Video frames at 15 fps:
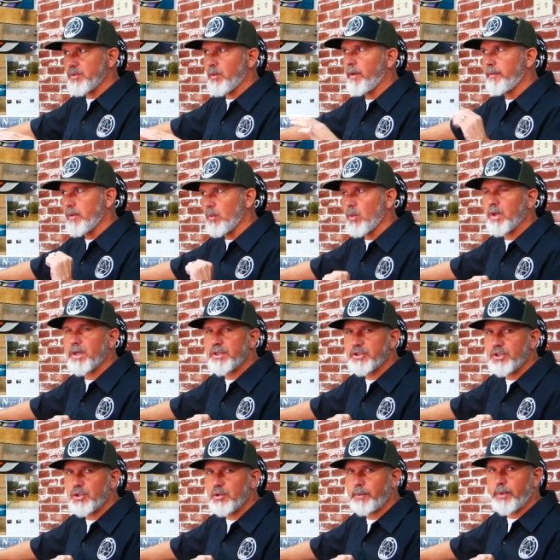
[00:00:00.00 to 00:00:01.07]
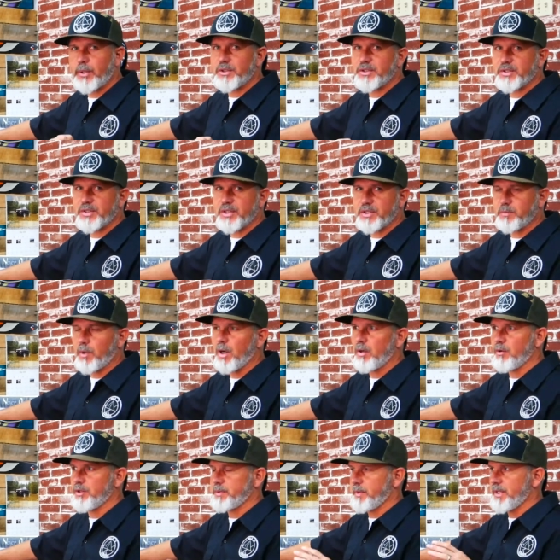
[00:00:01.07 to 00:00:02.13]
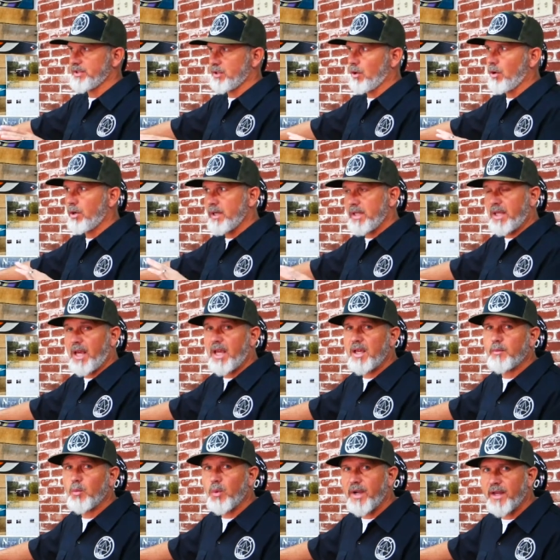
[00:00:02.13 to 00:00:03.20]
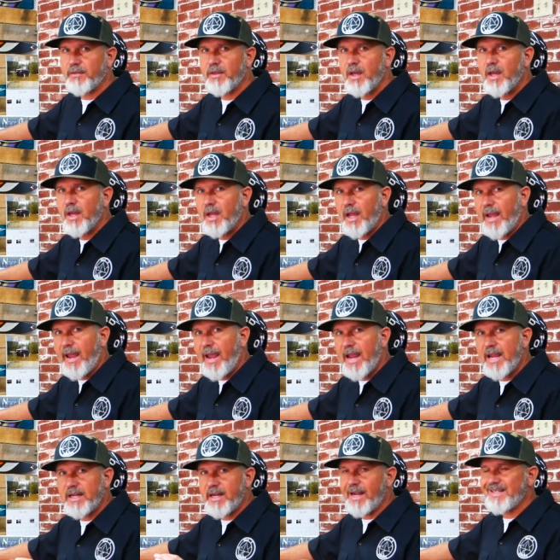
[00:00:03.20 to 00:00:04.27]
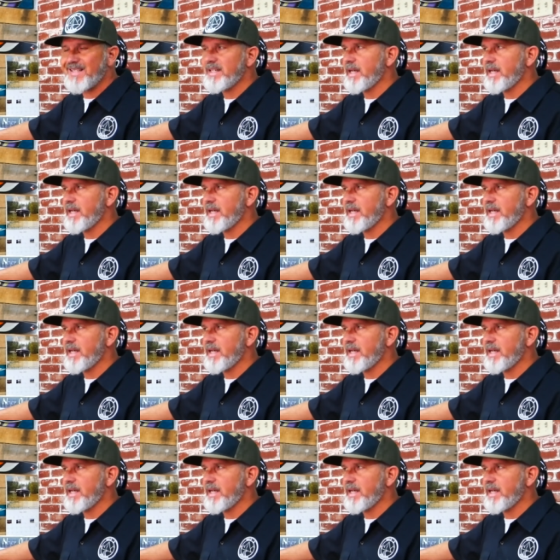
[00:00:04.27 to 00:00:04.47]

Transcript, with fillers: why we wanted to purchase this Bronco is because it already came with a nineteen